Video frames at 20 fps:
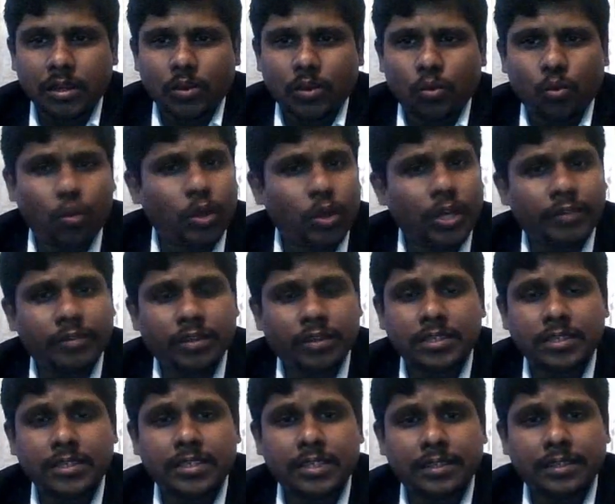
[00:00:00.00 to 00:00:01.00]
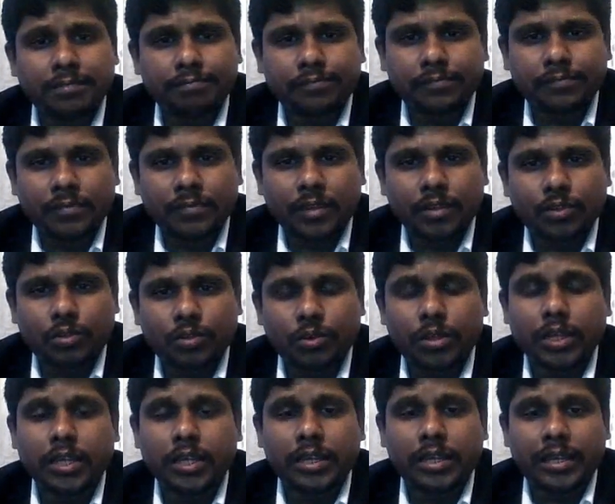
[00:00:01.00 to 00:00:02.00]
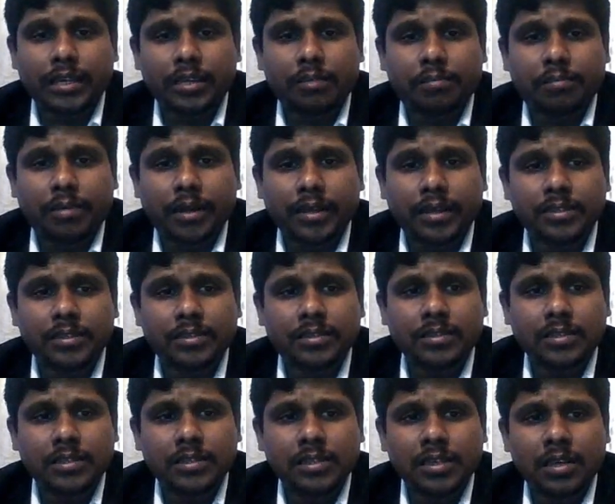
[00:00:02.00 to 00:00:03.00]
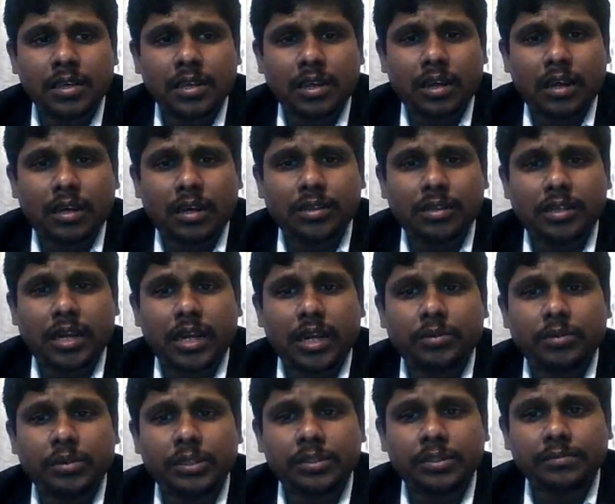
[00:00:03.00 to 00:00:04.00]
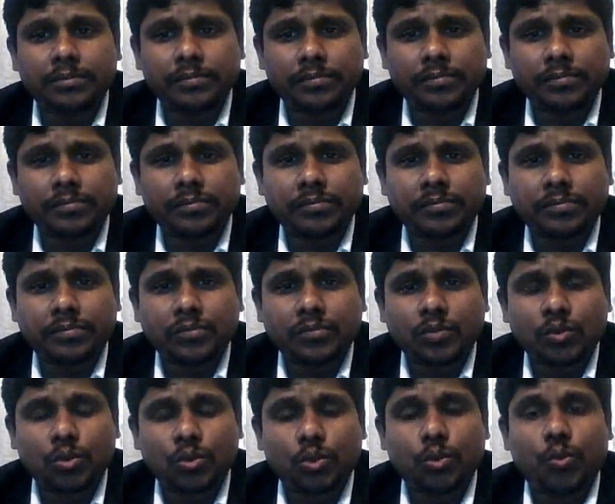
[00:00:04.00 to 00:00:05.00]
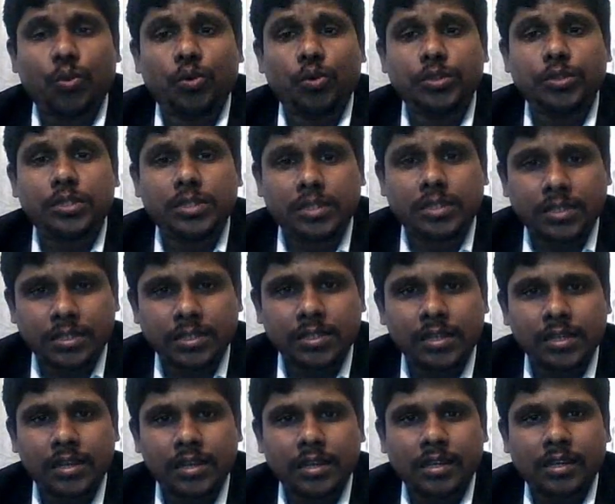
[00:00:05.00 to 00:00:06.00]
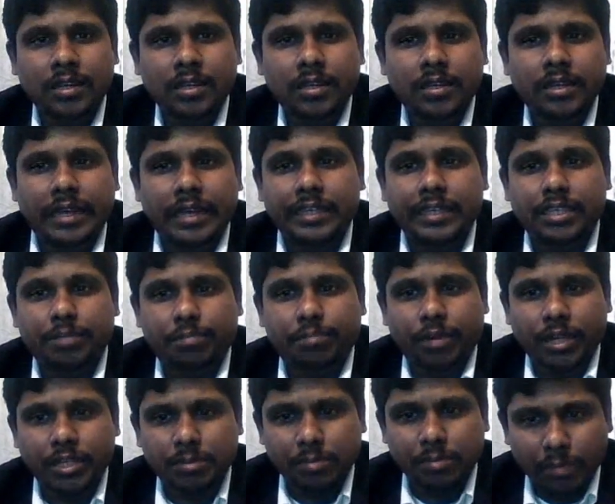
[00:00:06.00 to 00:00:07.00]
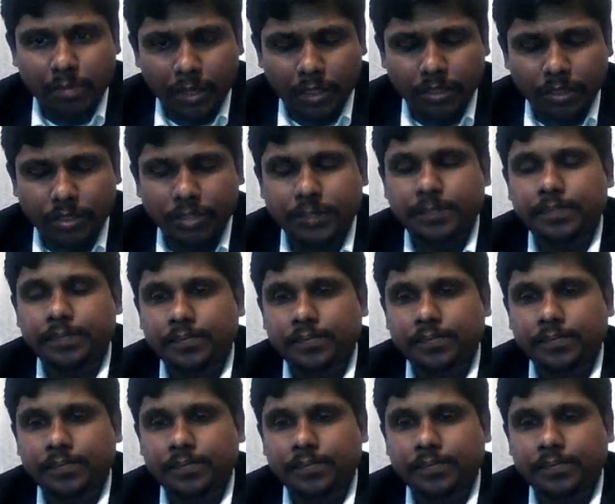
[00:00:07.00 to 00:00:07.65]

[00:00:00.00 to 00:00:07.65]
One of the reason today the enterprise driving towards enterprise mobility.